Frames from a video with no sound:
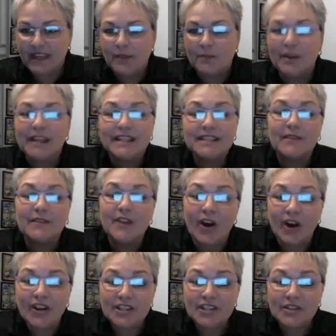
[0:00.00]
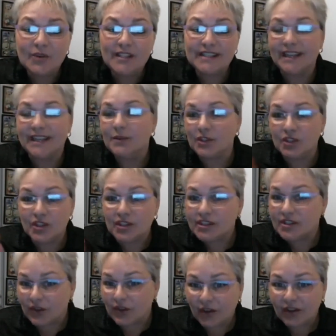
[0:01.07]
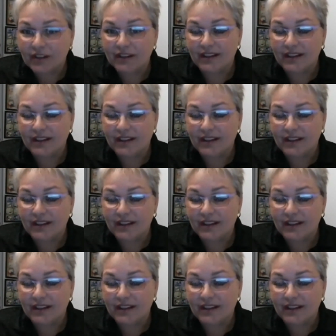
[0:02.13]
Because if the answer is that we just start